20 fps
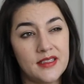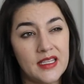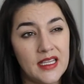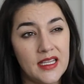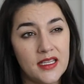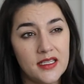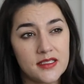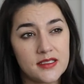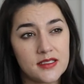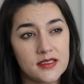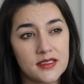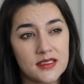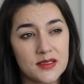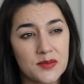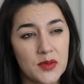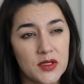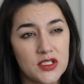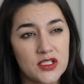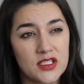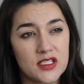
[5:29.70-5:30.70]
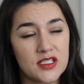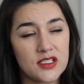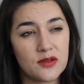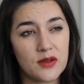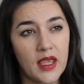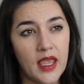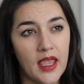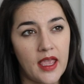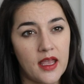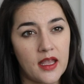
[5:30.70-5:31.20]
eat as much as you
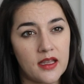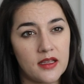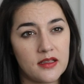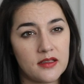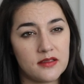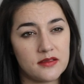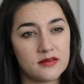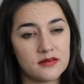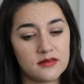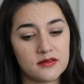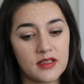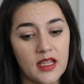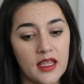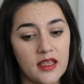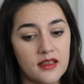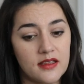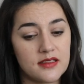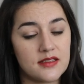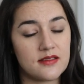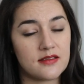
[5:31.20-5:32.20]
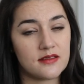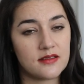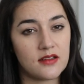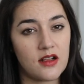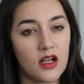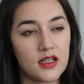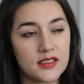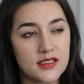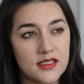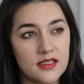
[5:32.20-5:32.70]
can, like
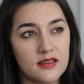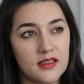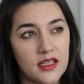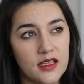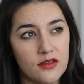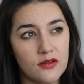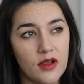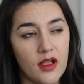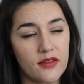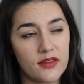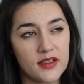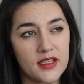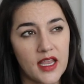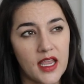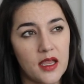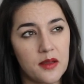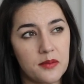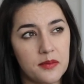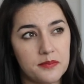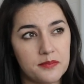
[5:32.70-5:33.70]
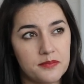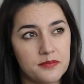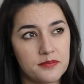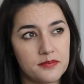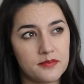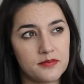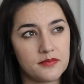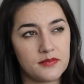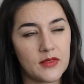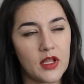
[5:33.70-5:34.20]
constantly throughout the day.
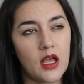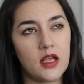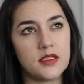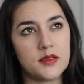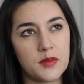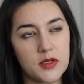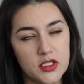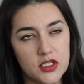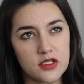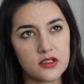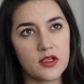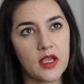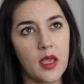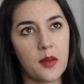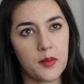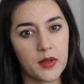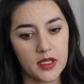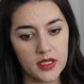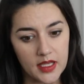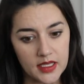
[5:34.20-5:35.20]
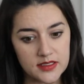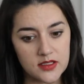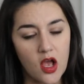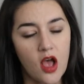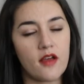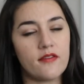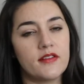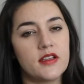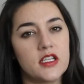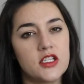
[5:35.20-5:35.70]
Not as much as you can, but as
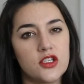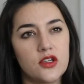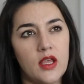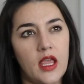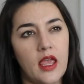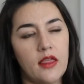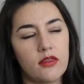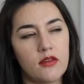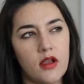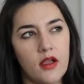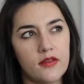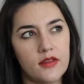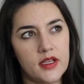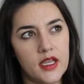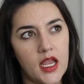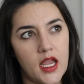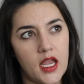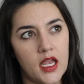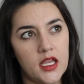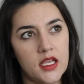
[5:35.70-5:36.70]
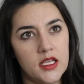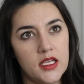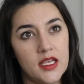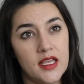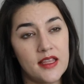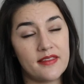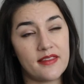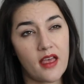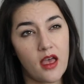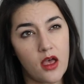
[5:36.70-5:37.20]
often as you can throughout the day.
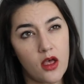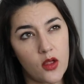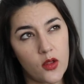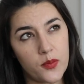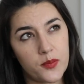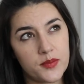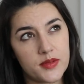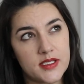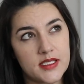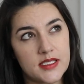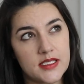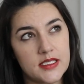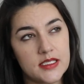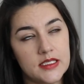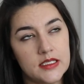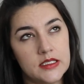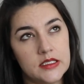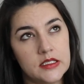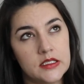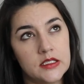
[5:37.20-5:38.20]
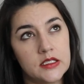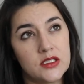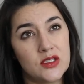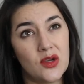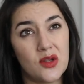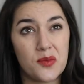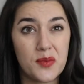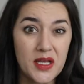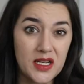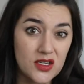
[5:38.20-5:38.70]
That helps.
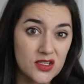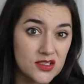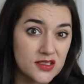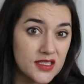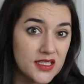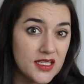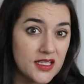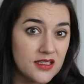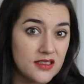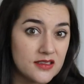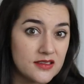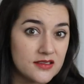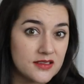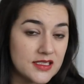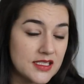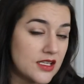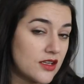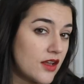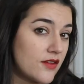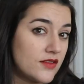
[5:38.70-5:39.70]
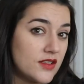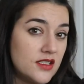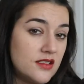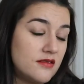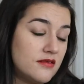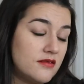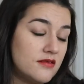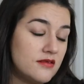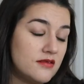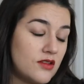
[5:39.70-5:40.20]
Go to bed early, because then you
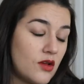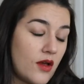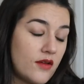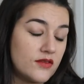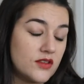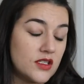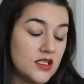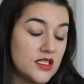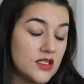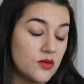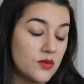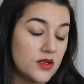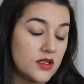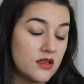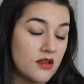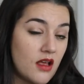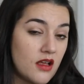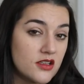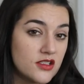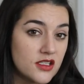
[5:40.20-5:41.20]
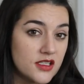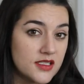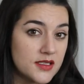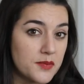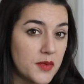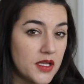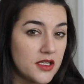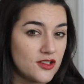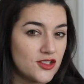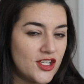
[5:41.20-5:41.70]
don't have to deal with nausea as
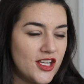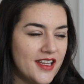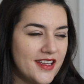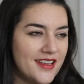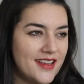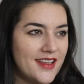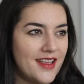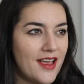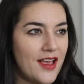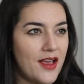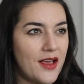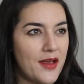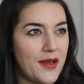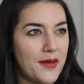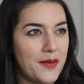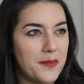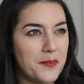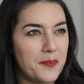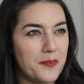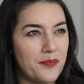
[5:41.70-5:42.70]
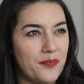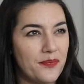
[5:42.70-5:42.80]
much. I